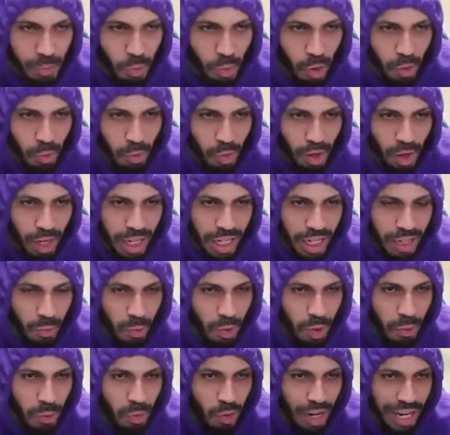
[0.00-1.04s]
One
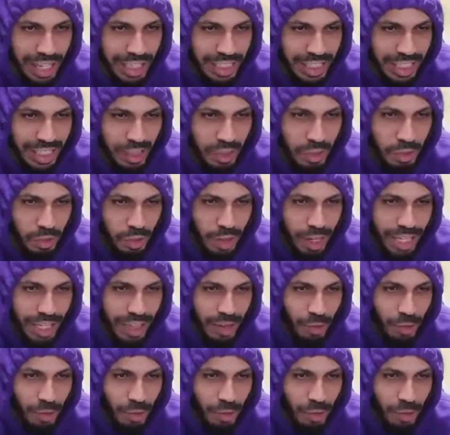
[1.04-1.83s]
more. I see you, Roy.